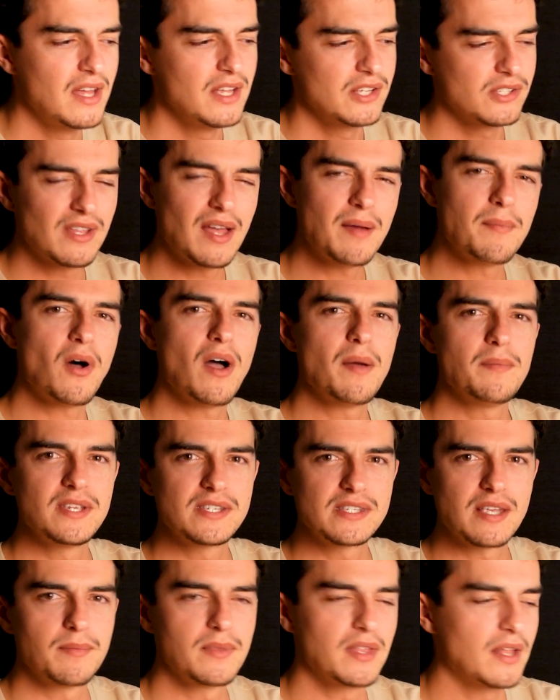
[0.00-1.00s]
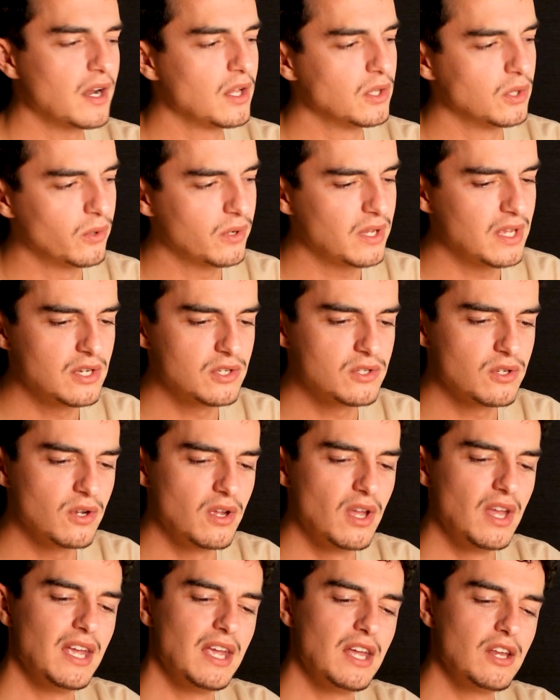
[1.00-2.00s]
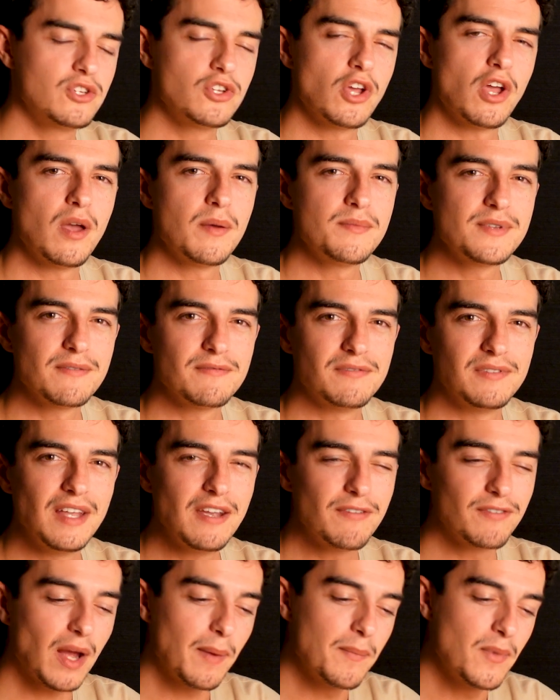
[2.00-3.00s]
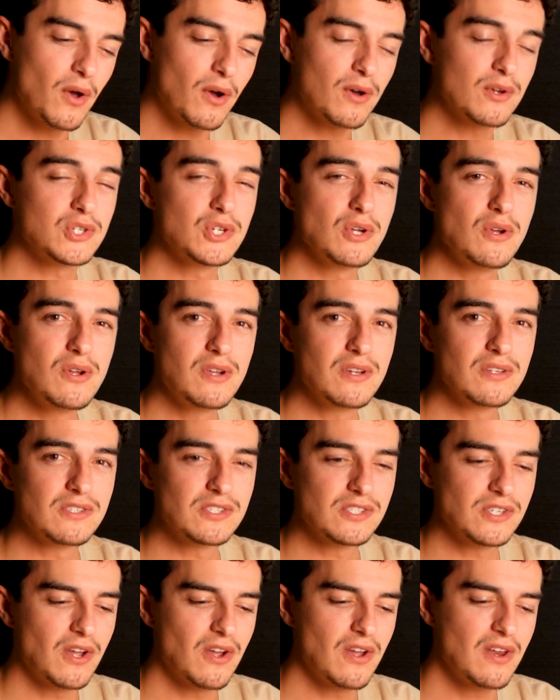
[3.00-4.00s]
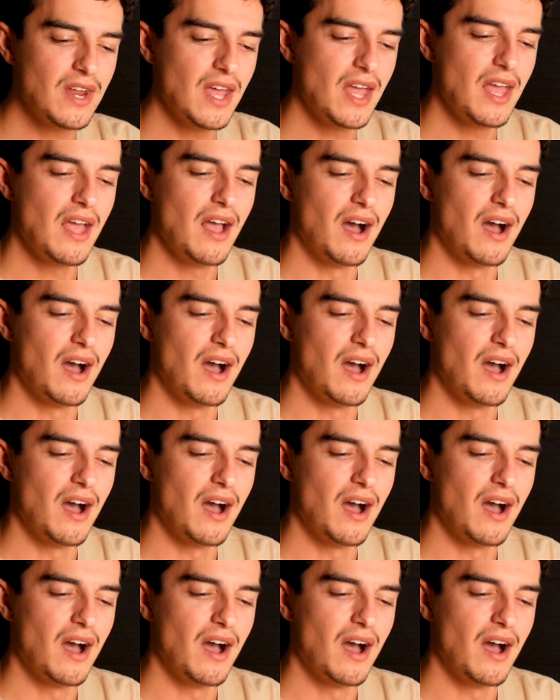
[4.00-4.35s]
So that might be something that I'll look into. In terms of lift, I'm not too concerned.